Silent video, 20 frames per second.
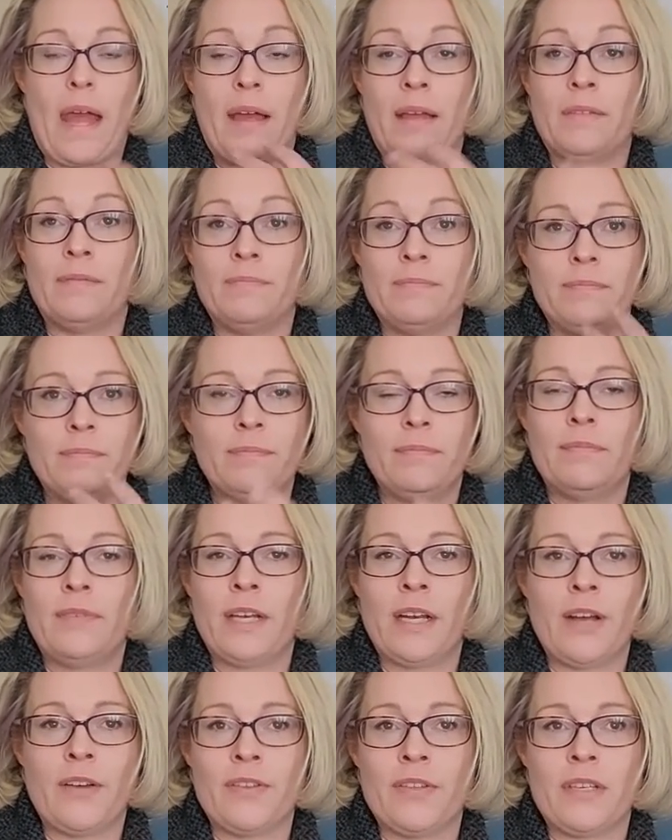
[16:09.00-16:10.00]
and,
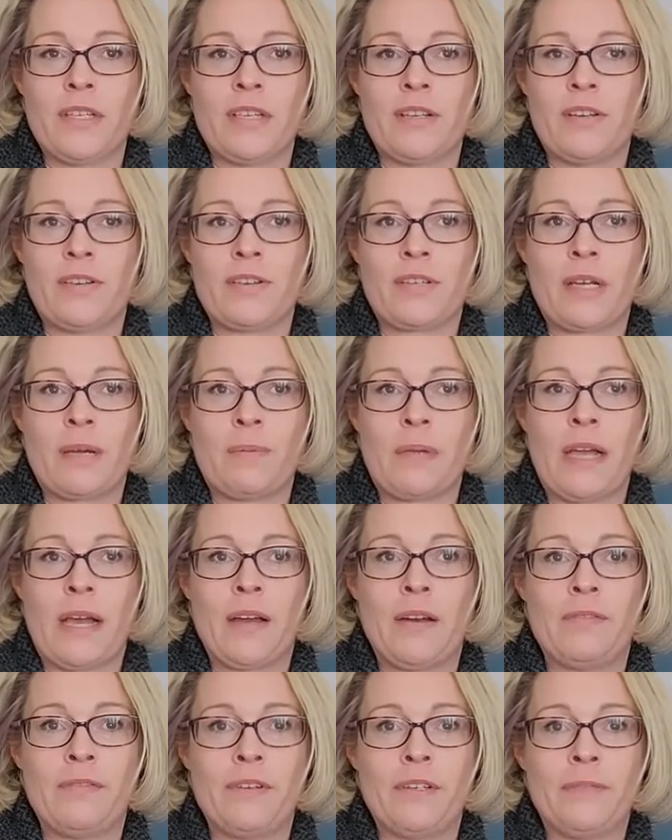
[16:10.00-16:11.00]
you know, the tears coming
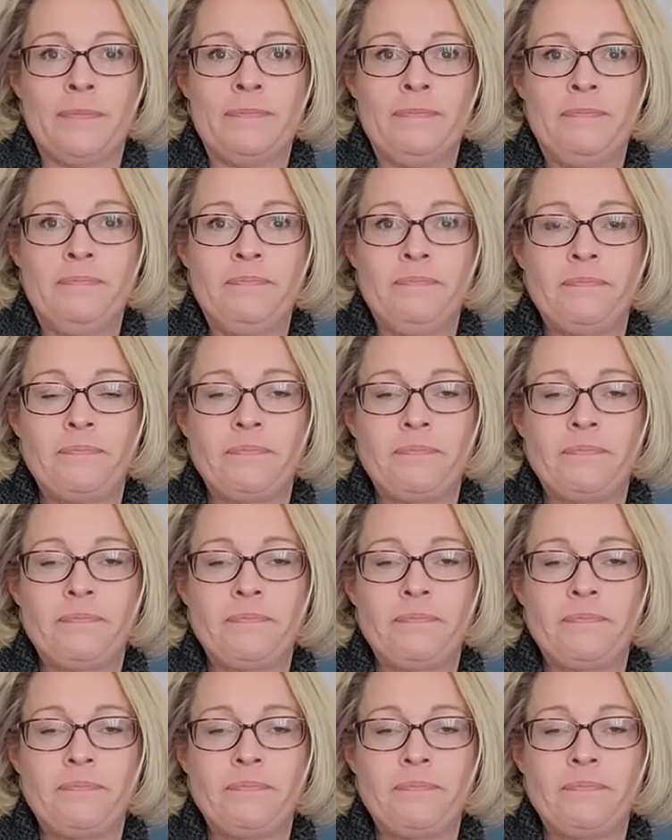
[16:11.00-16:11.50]
out of her.